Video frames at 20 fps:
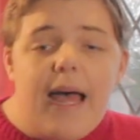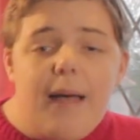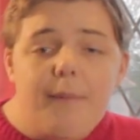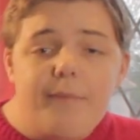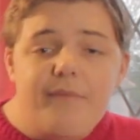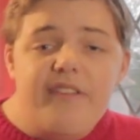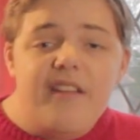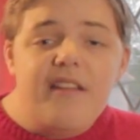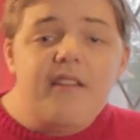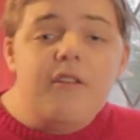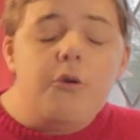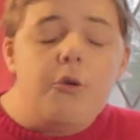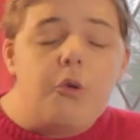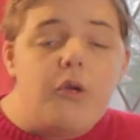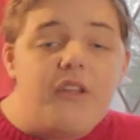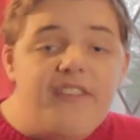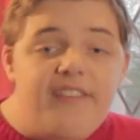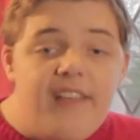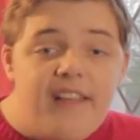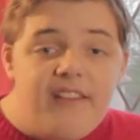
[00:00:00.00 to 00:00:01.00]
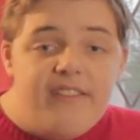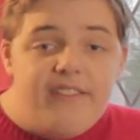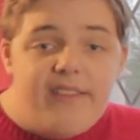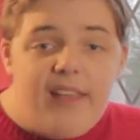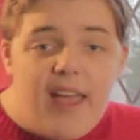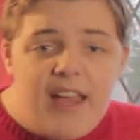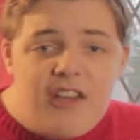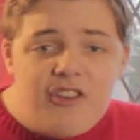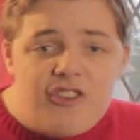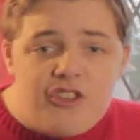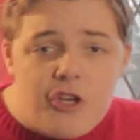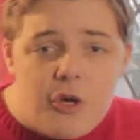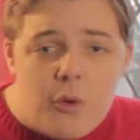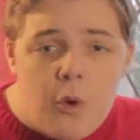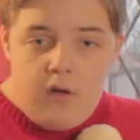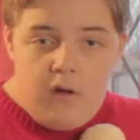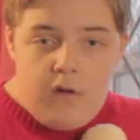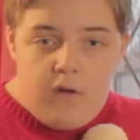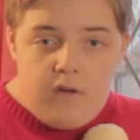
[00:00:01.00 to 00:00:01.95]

absolutely sensational.